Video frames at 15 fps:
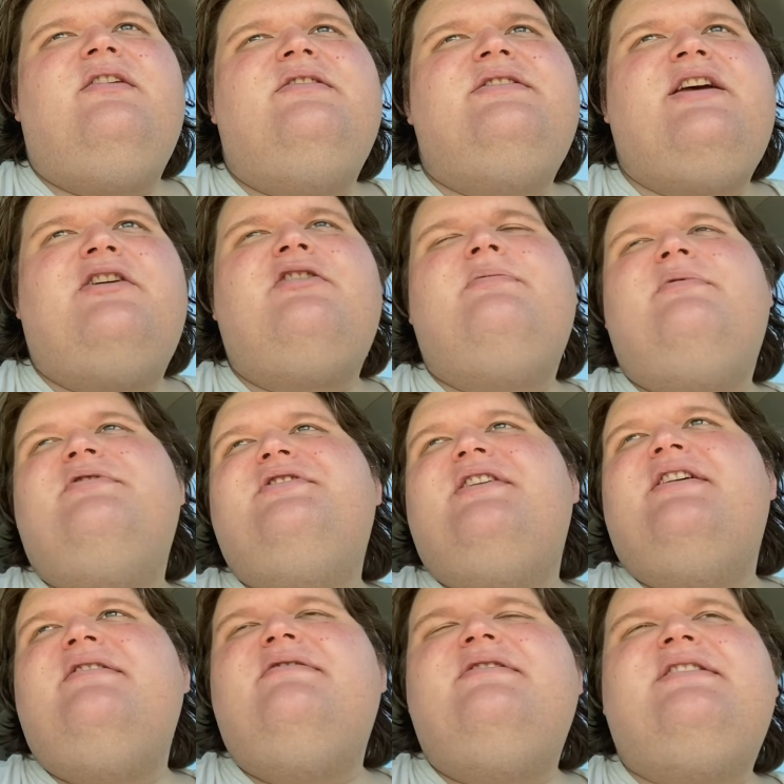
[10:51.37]
terrible
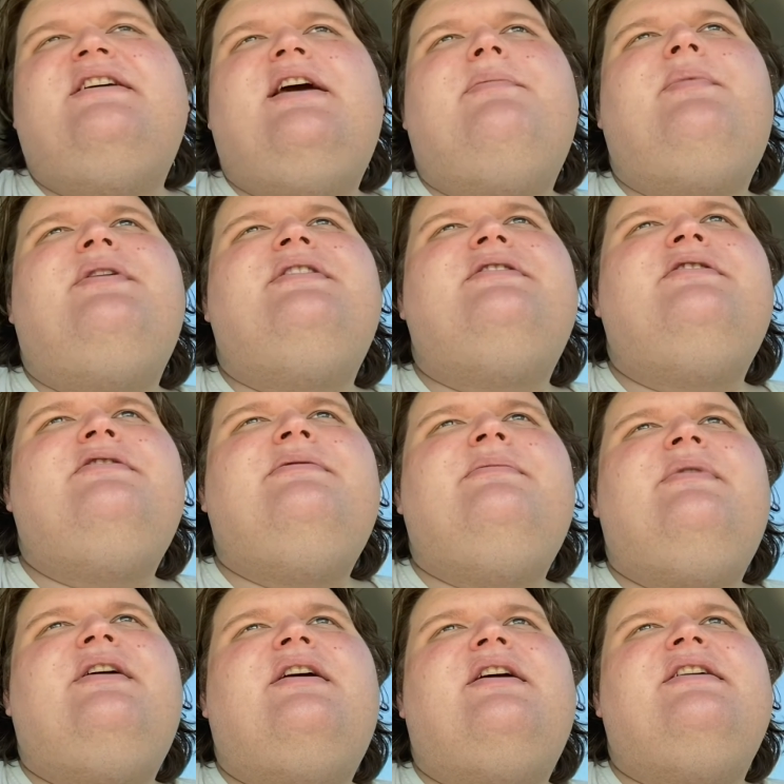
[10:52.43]
shit to happen to him,
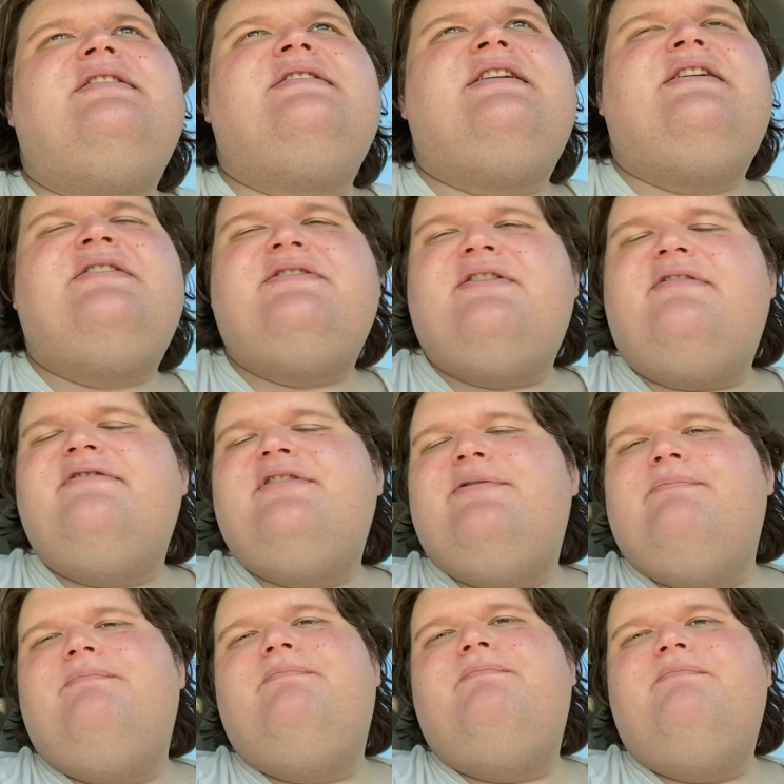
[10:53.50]
because he deserves it.
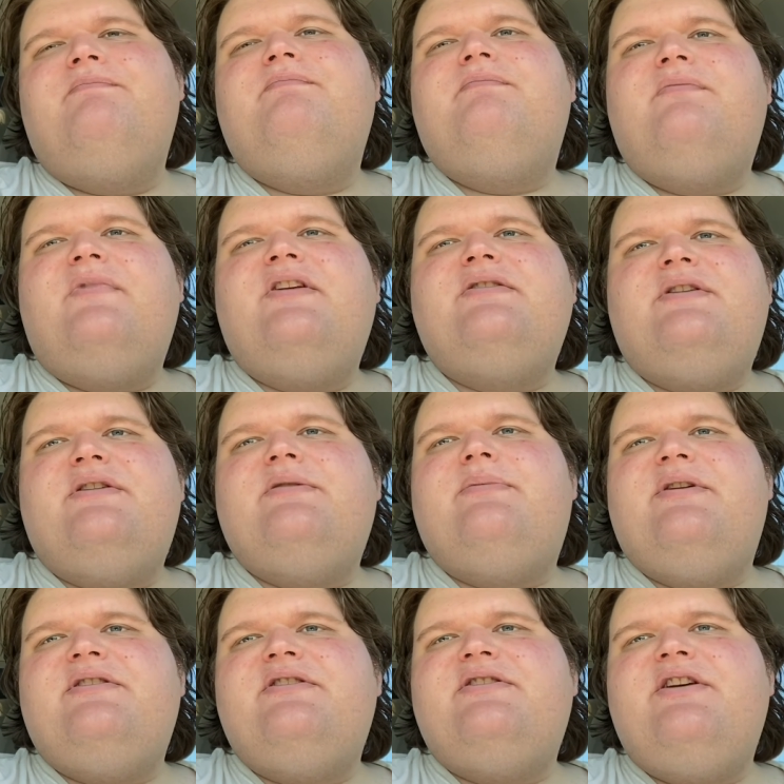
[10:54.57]
Because he's a
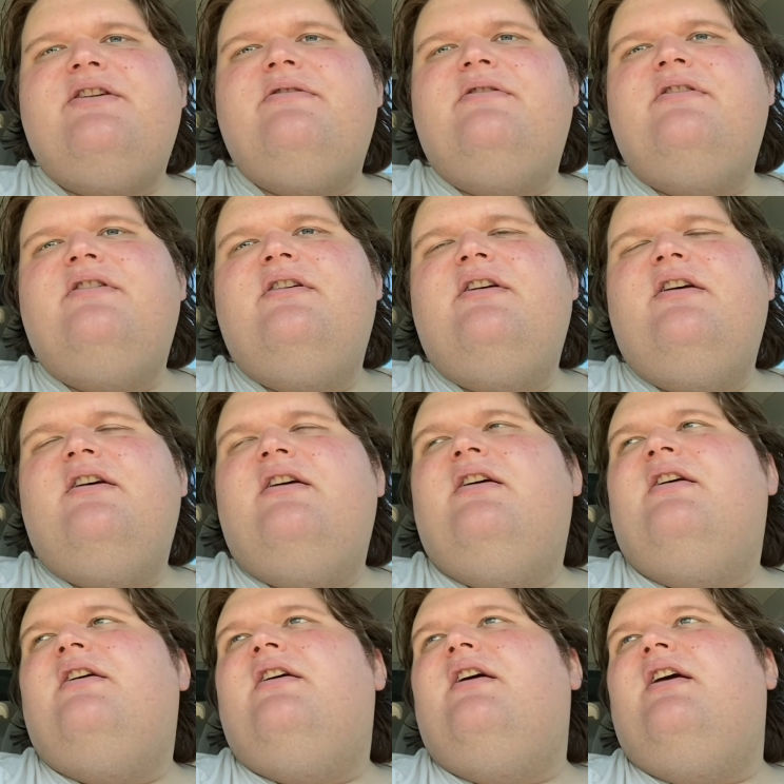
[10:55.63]
piece of shit.
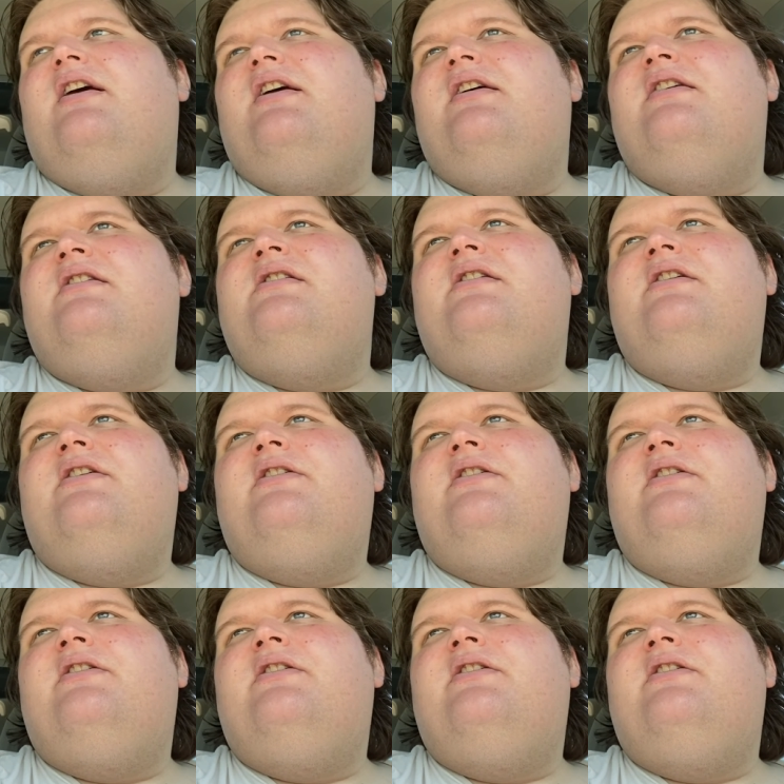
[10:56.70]
And